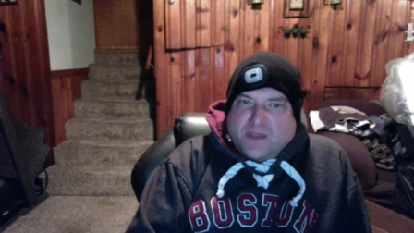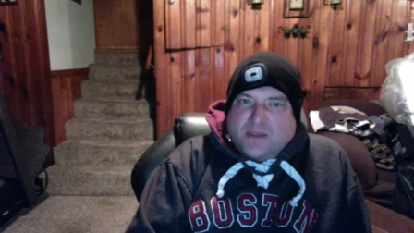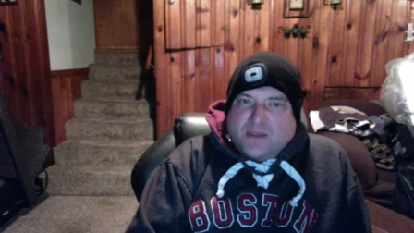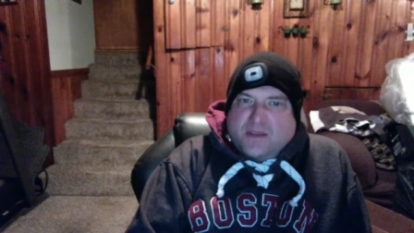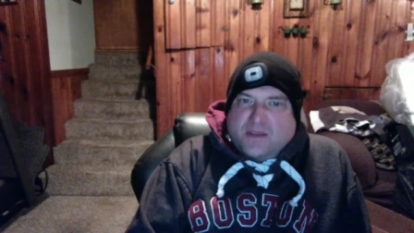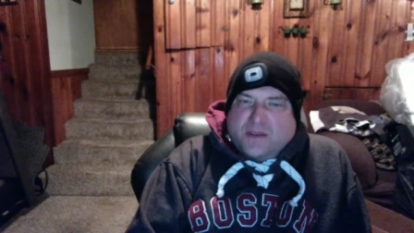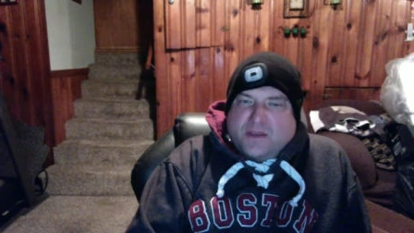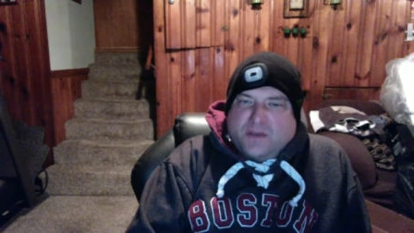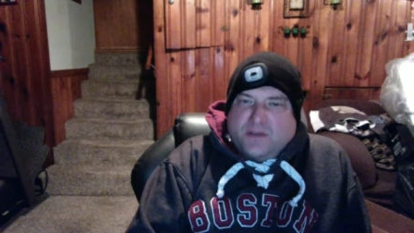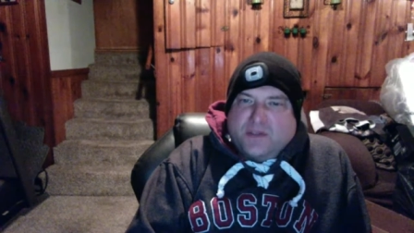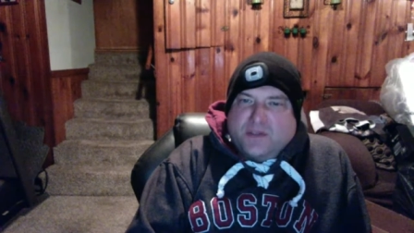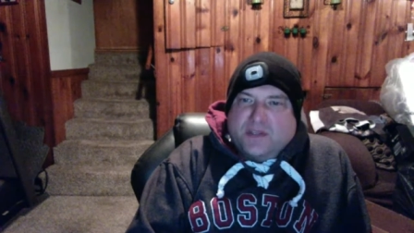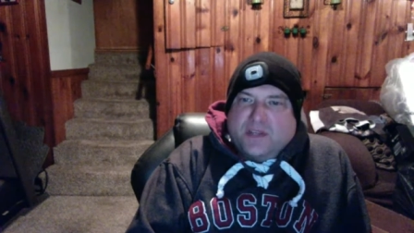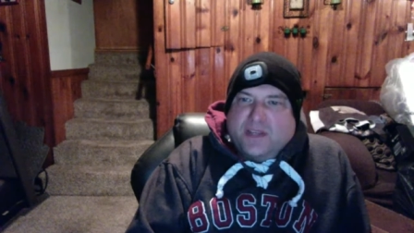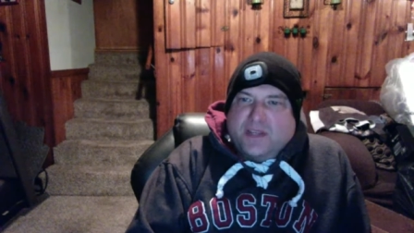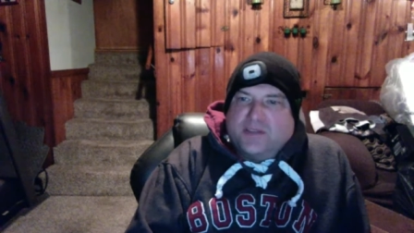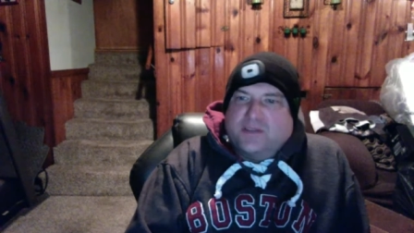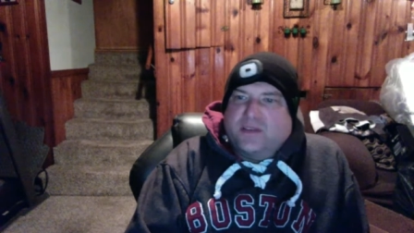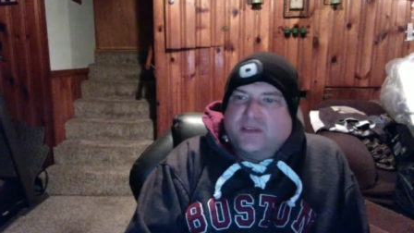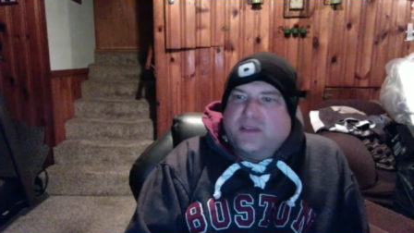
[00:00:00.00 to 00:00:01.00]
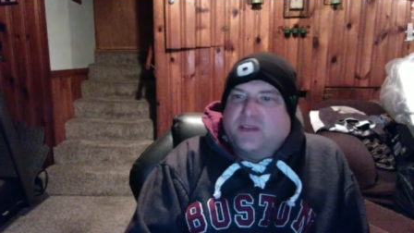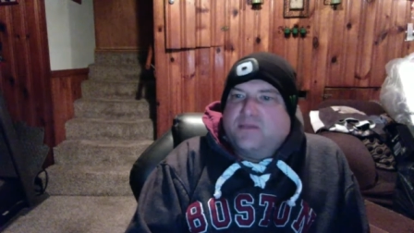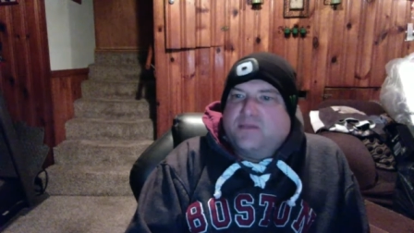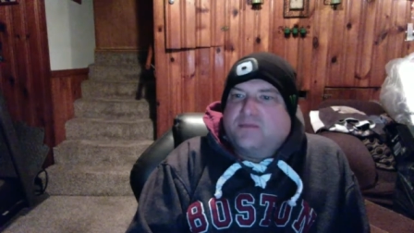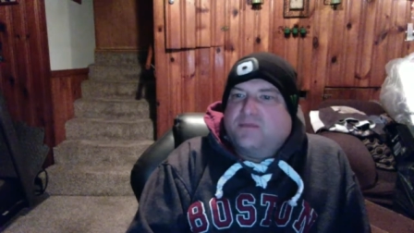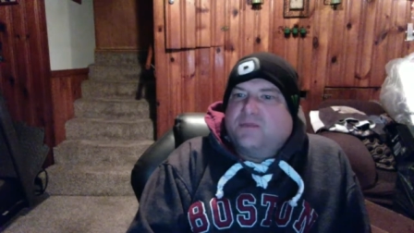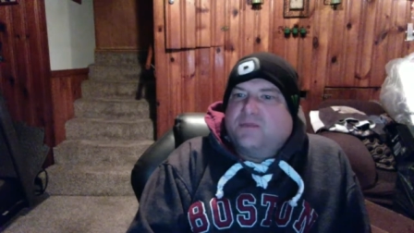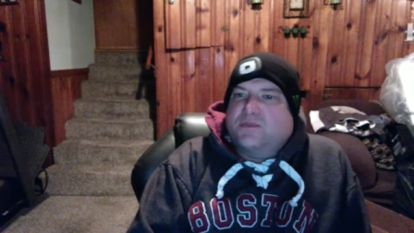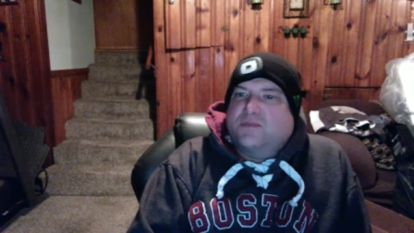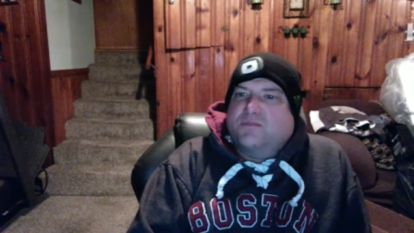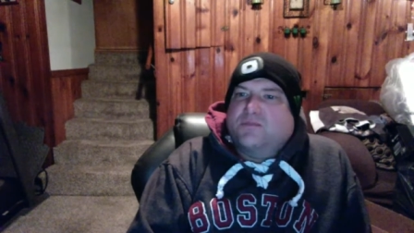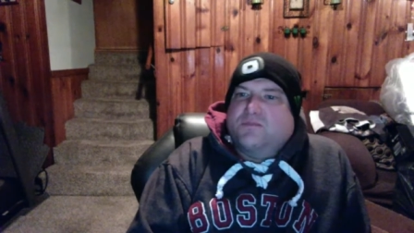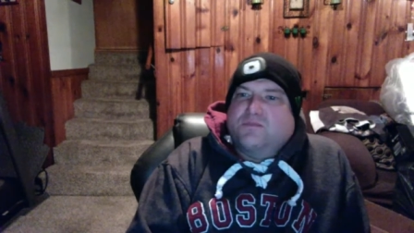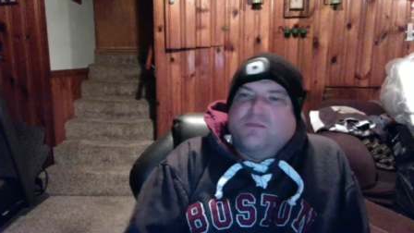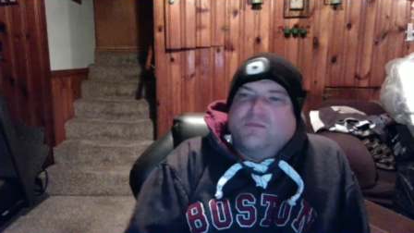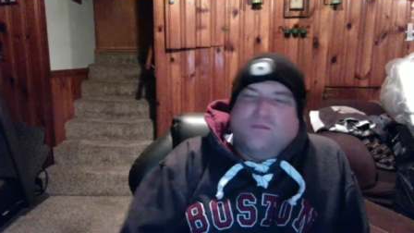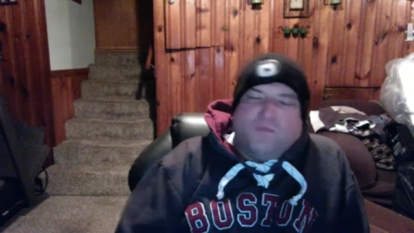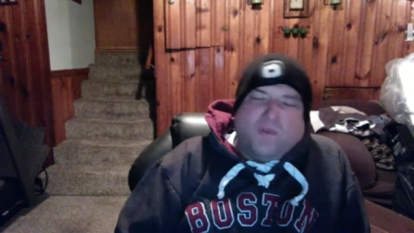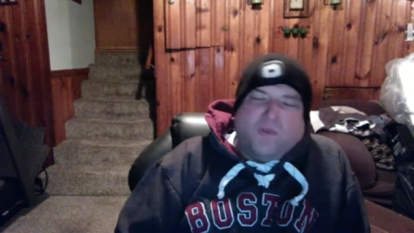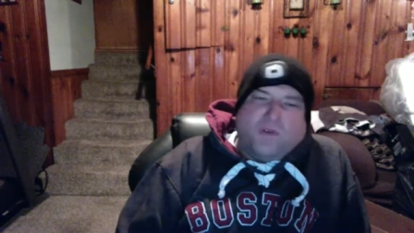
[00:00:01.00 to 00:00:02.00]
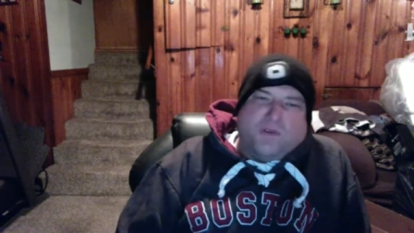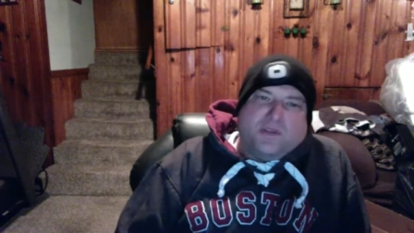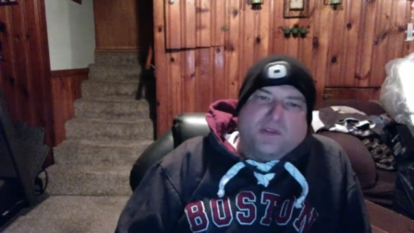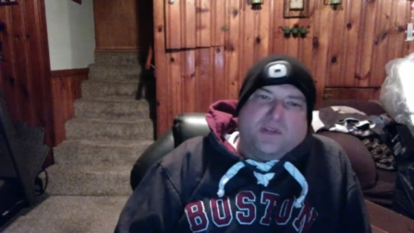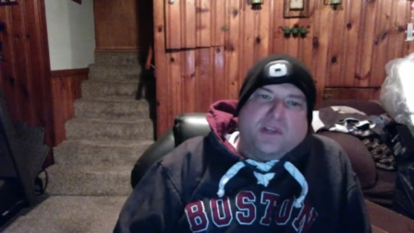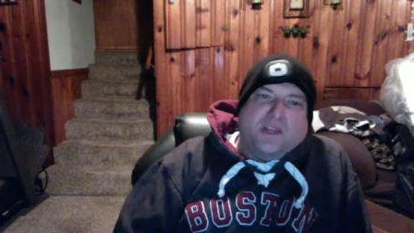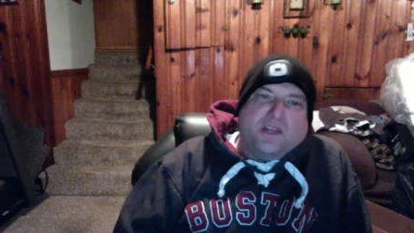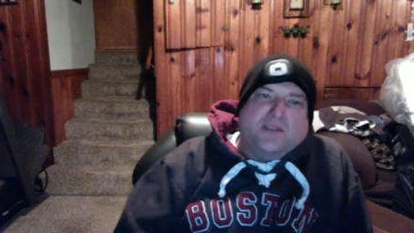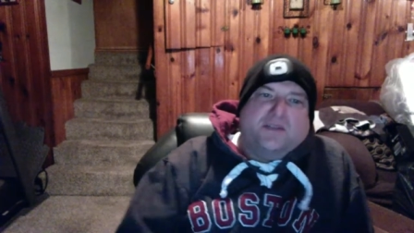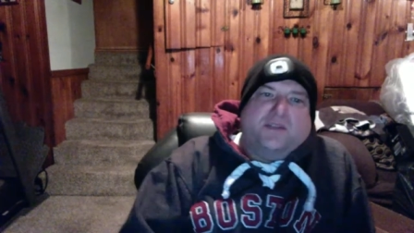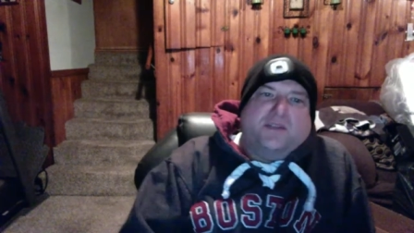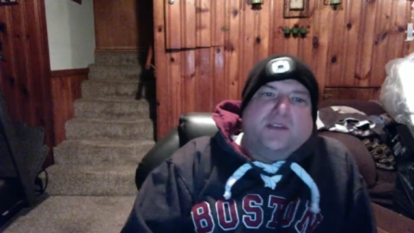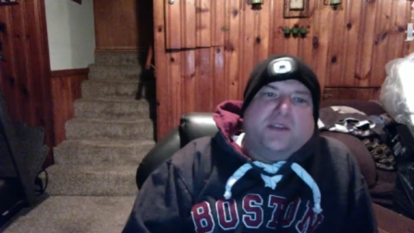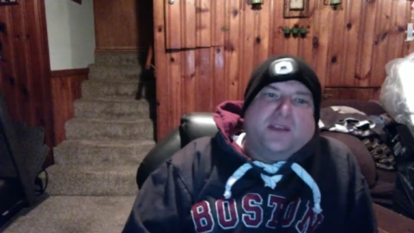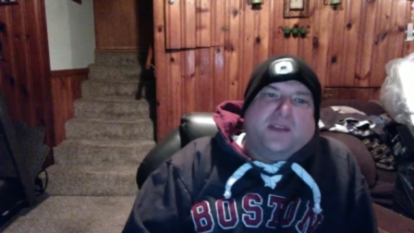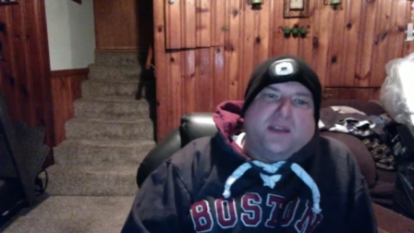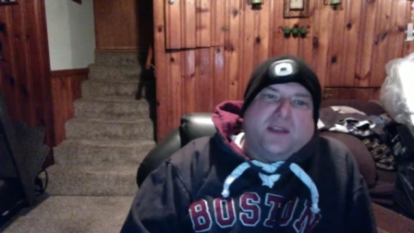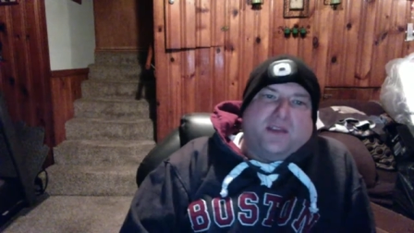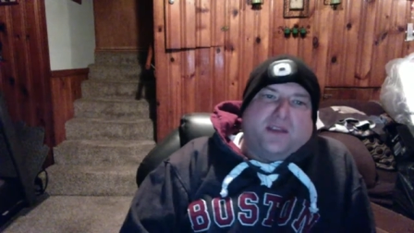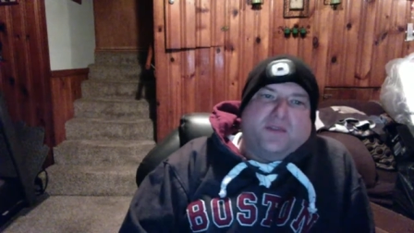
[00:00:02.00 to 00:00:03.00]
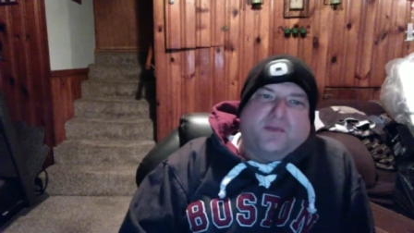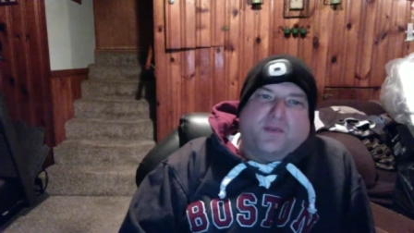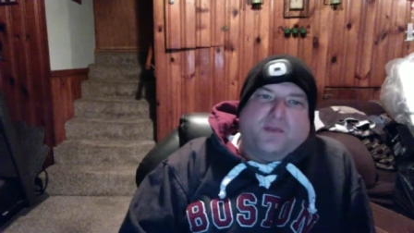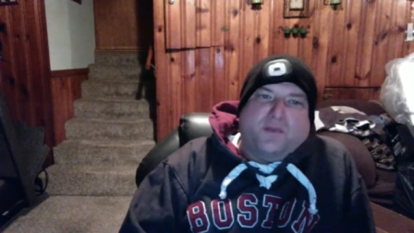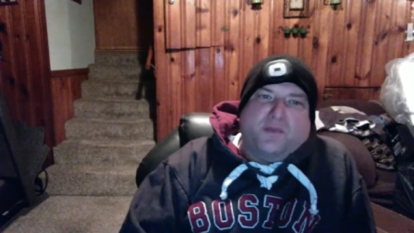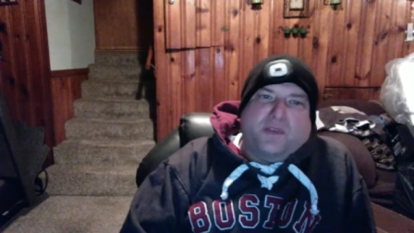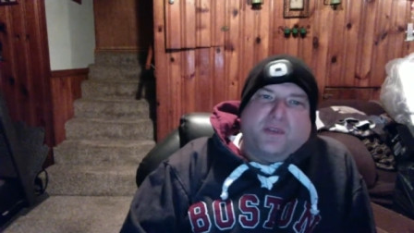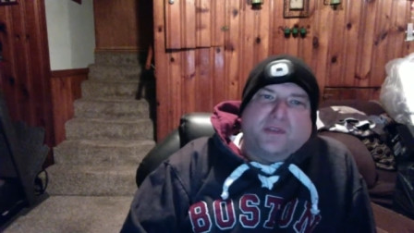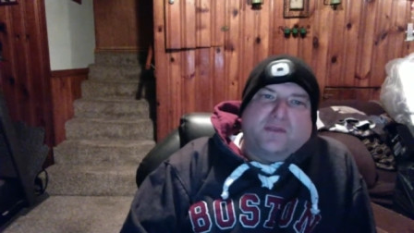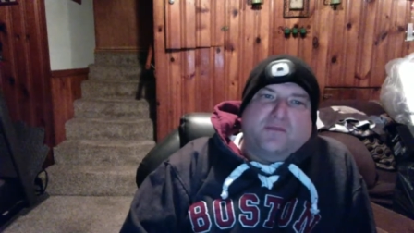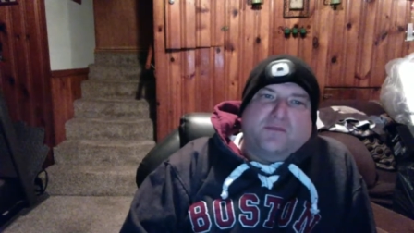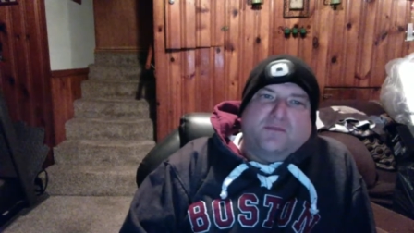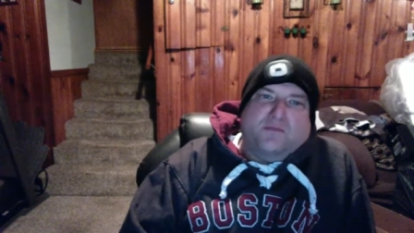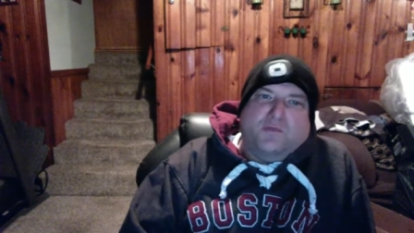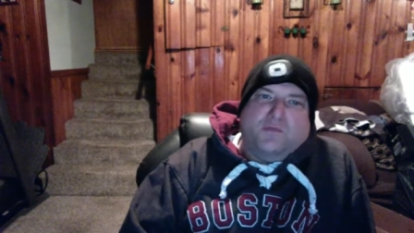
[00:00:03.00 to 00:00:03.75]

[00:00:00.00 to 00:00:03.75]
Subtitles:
Always nice when they throw in new